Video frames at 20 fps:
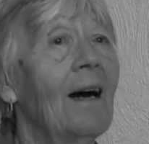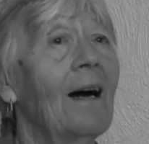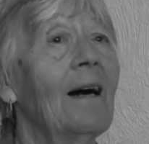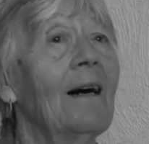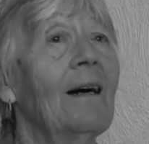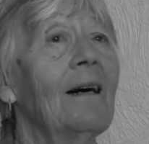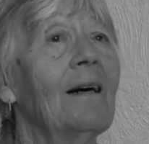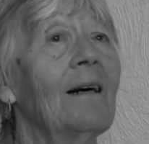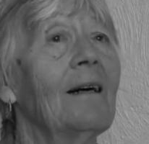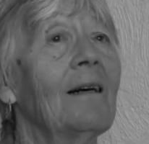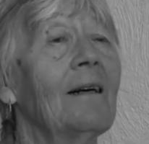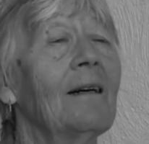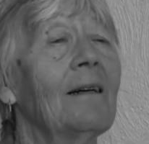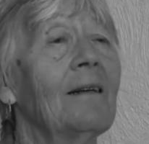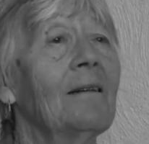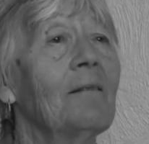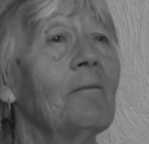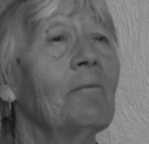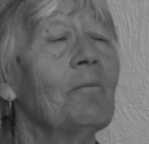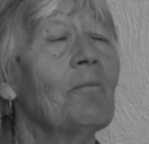
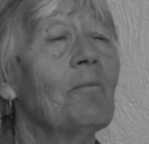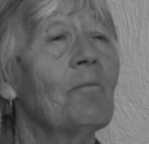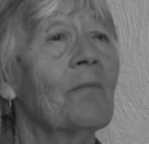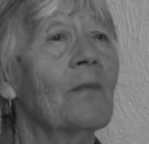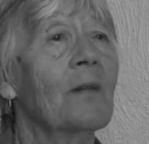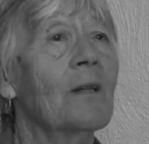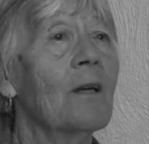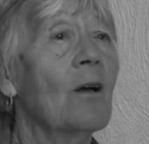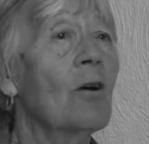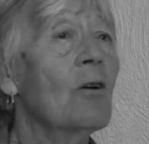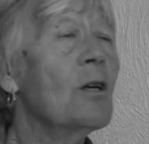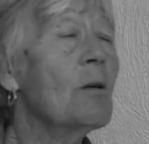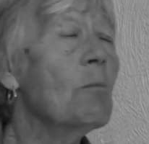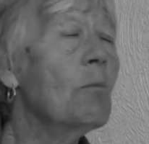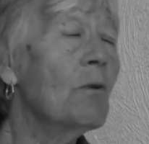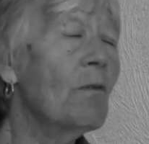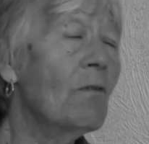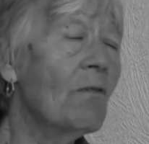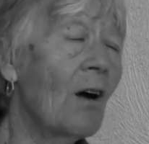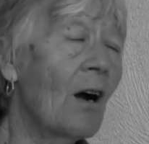The only
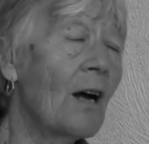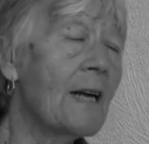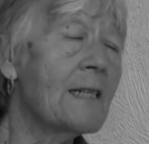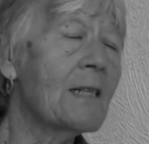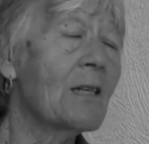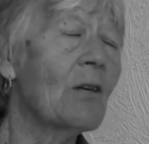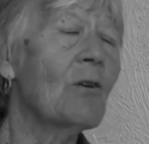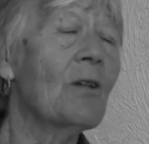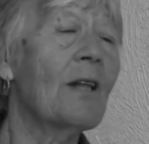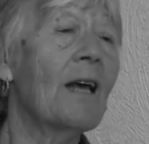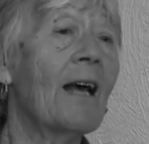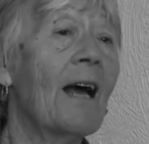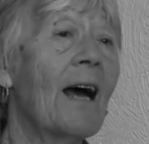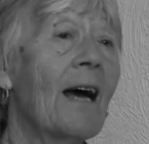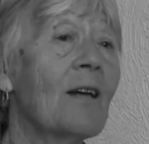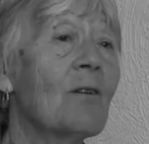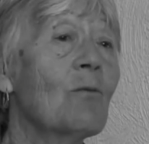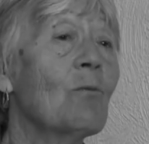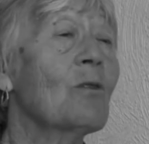proviso they had